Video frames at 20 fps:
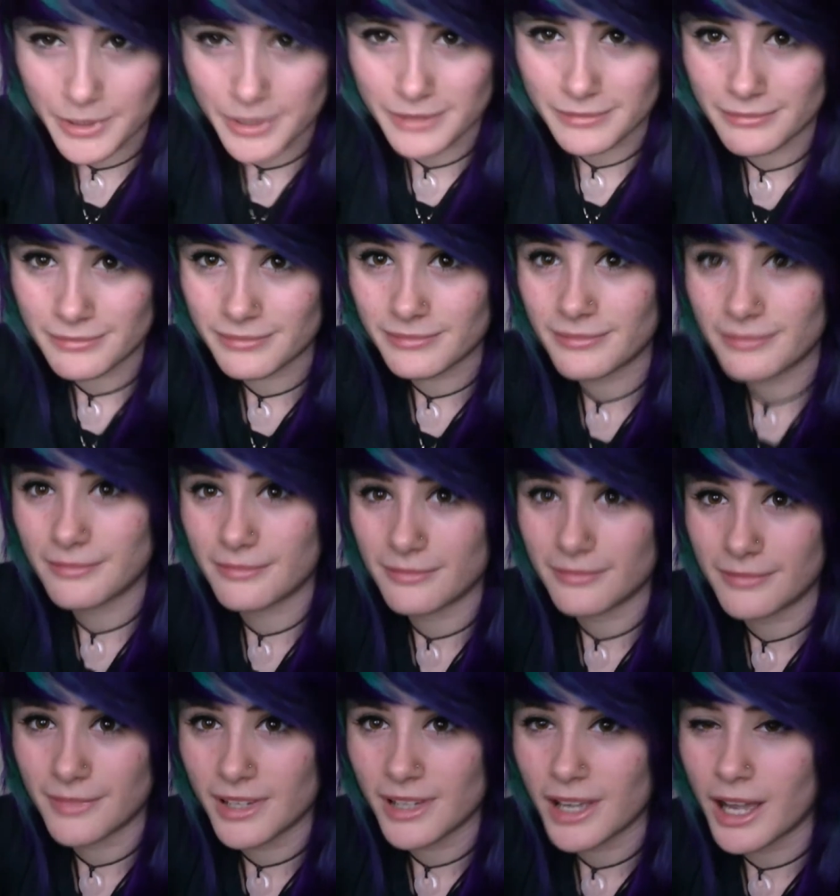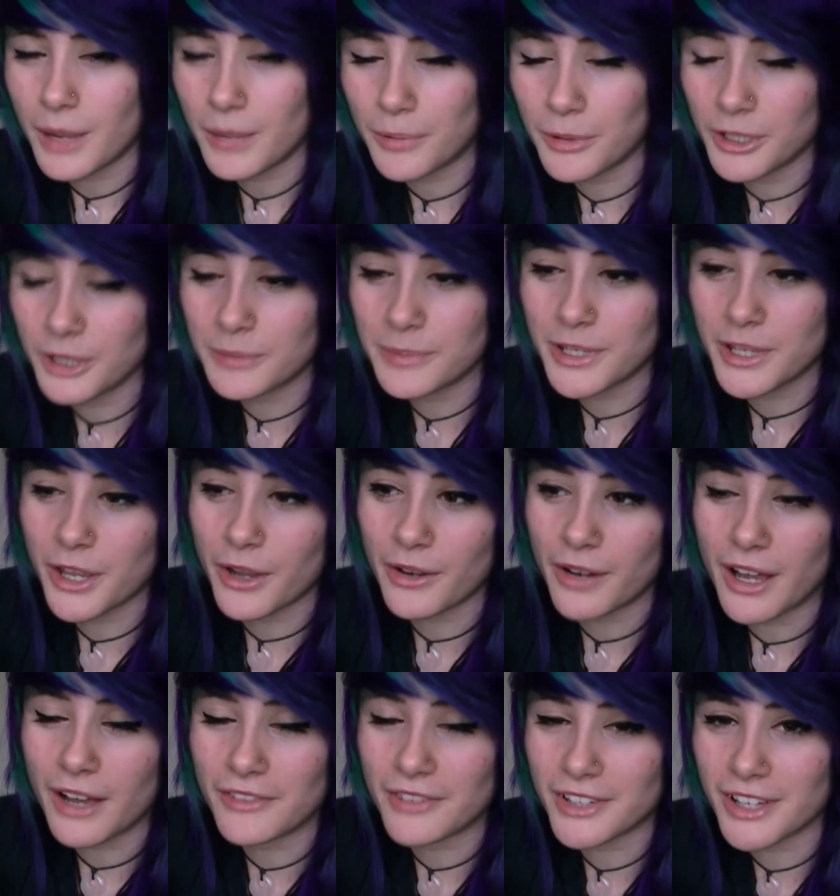but I'll probably be going
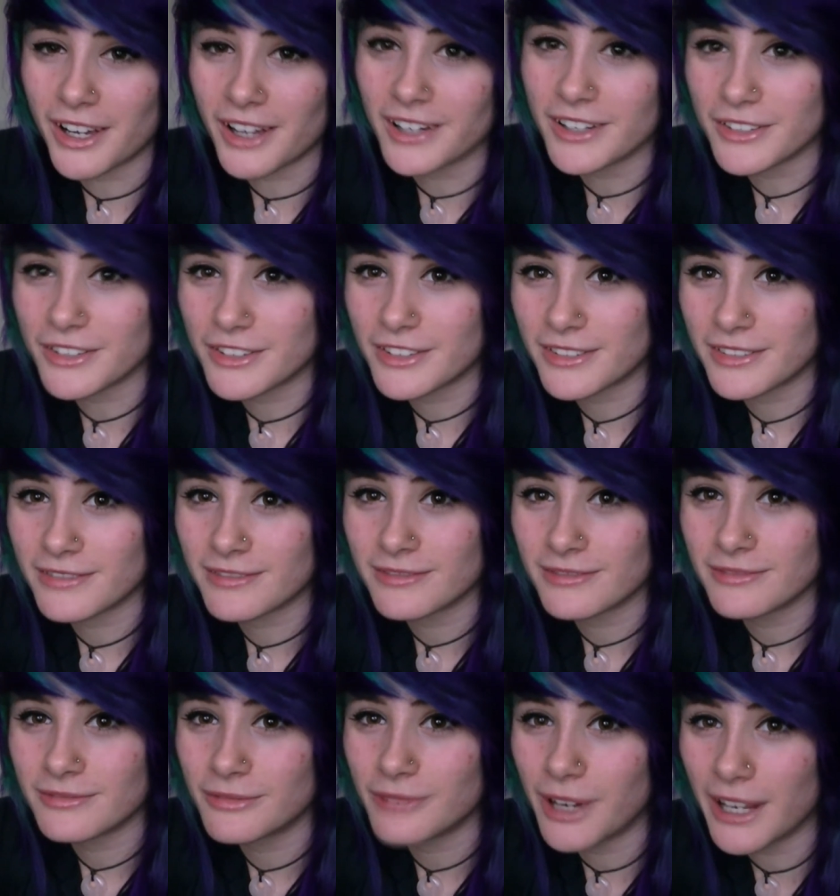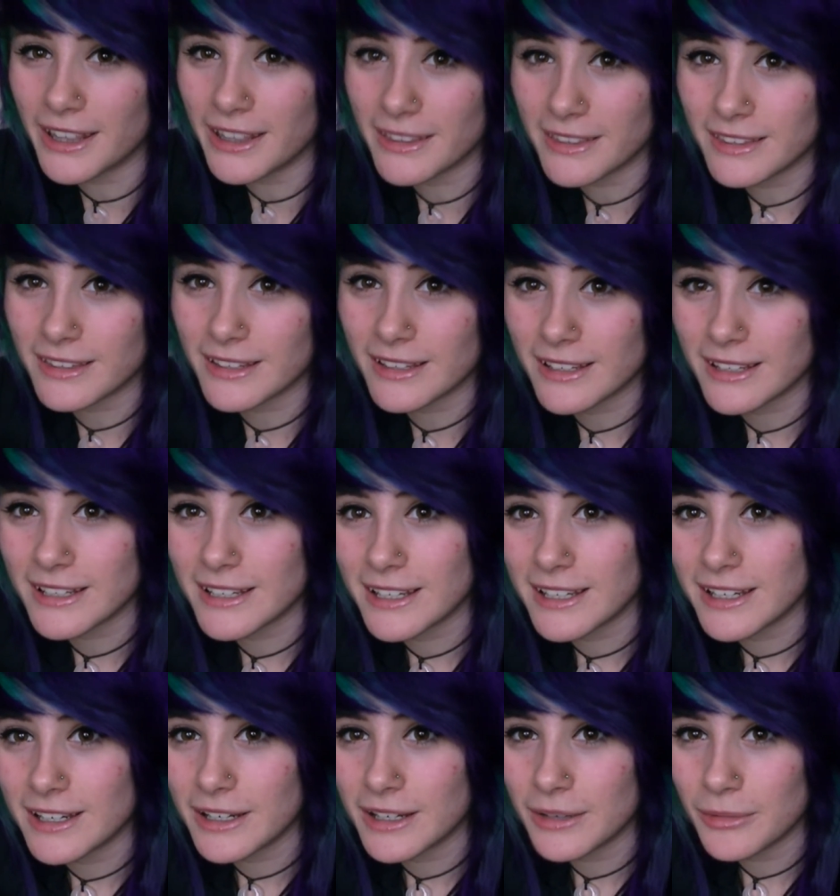other colours when
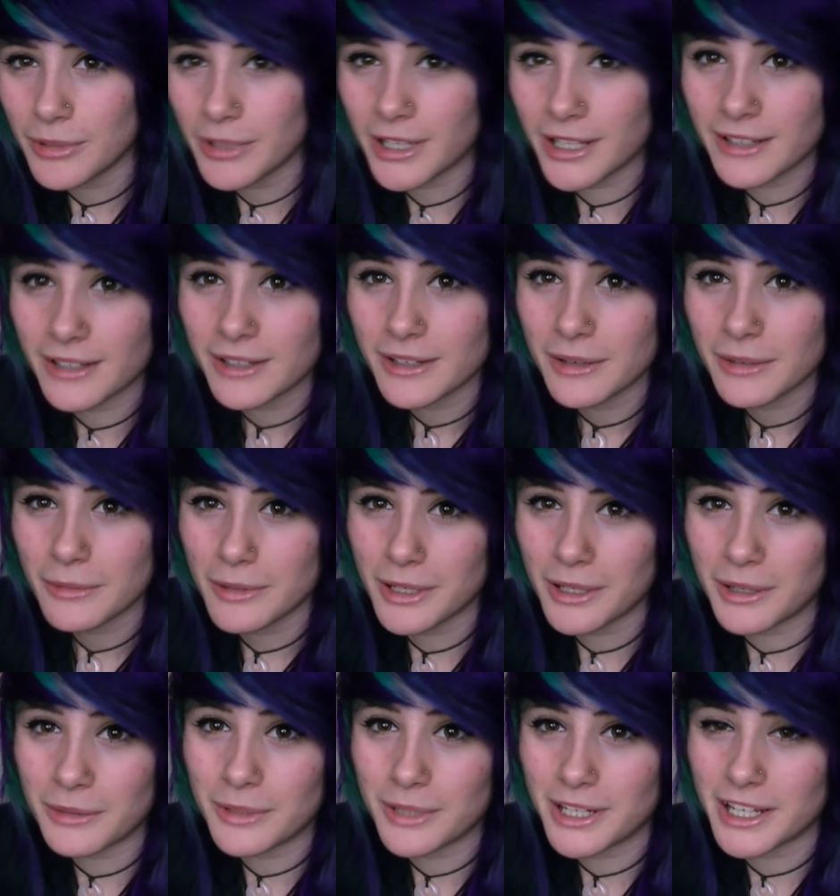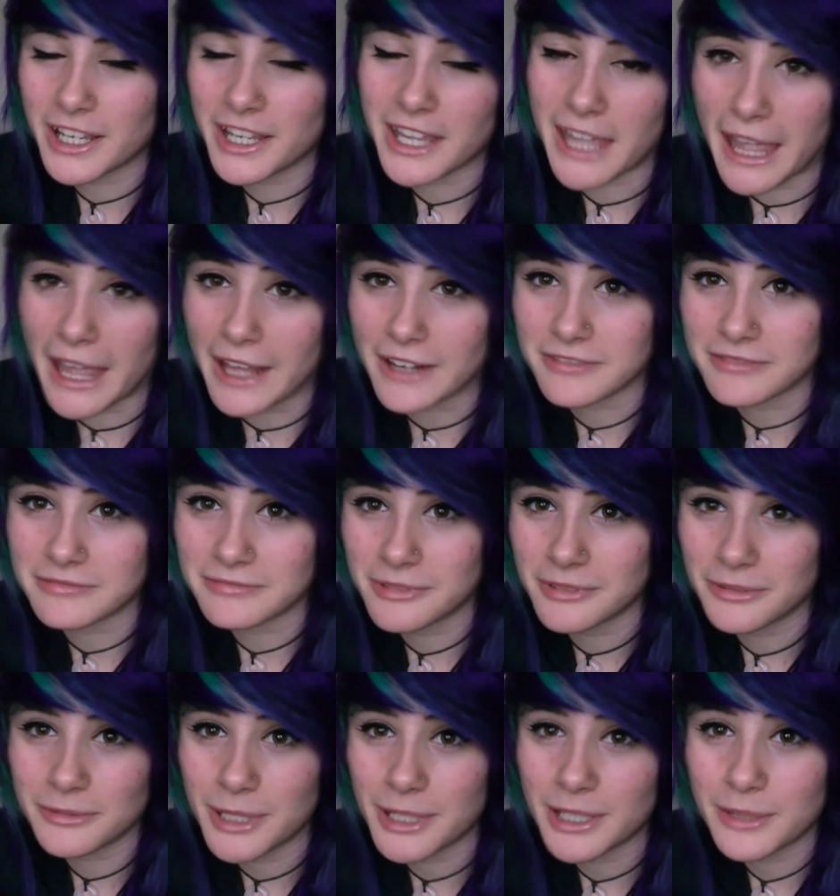when I when I when I can
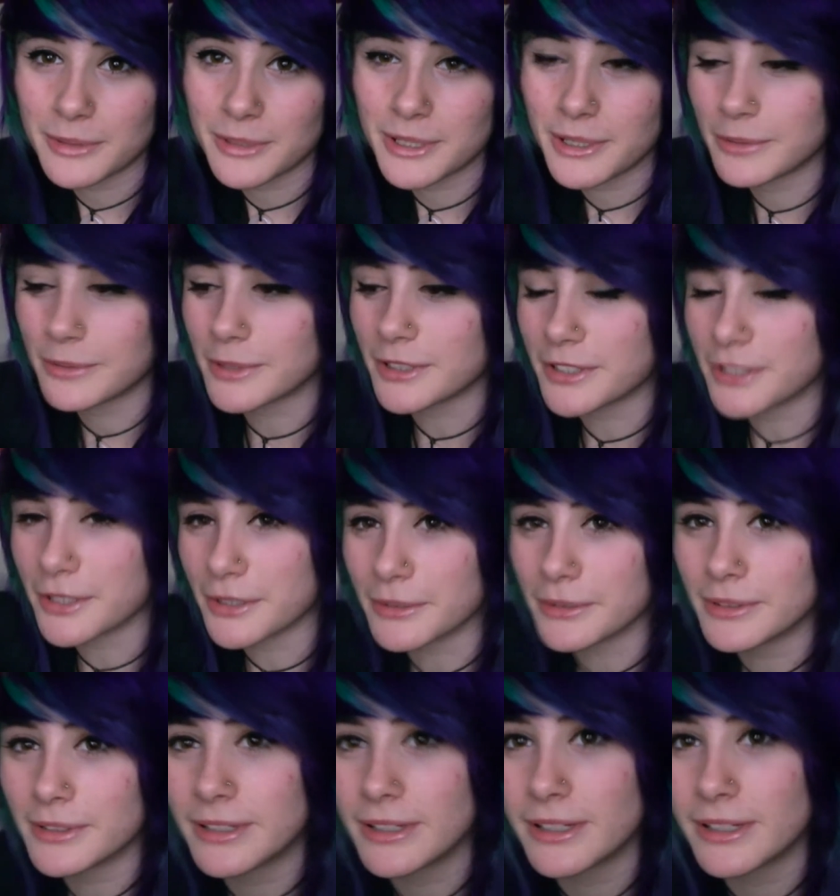when when I want to